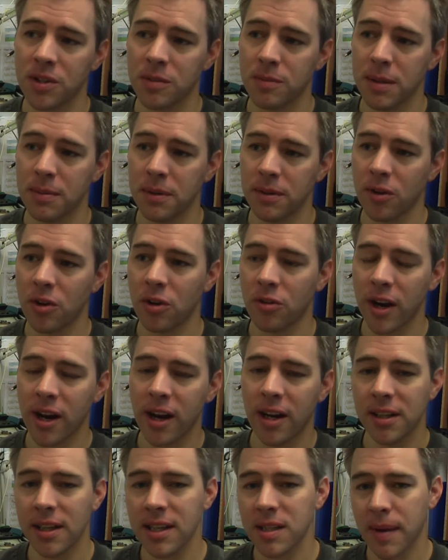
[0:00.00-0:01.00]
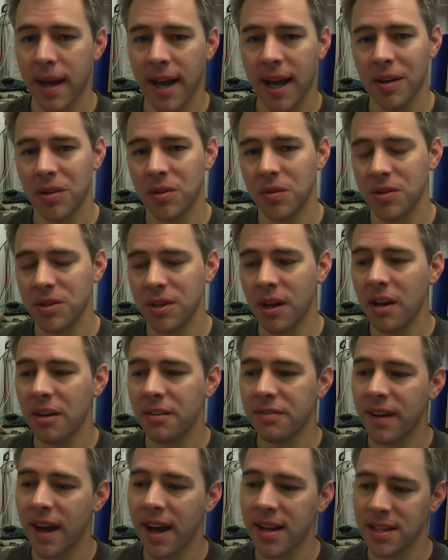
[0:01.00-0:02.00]
So people have got great ideas about how to do a certain
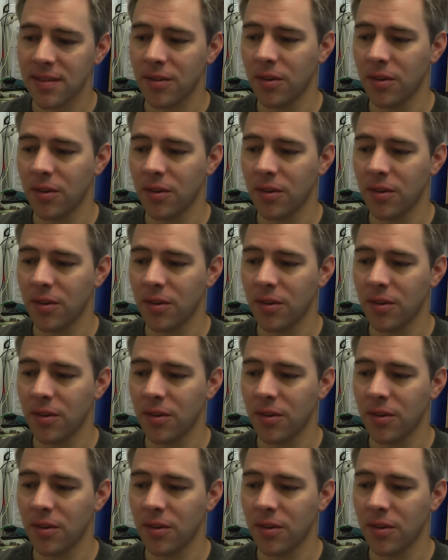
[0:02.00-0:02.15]
effect.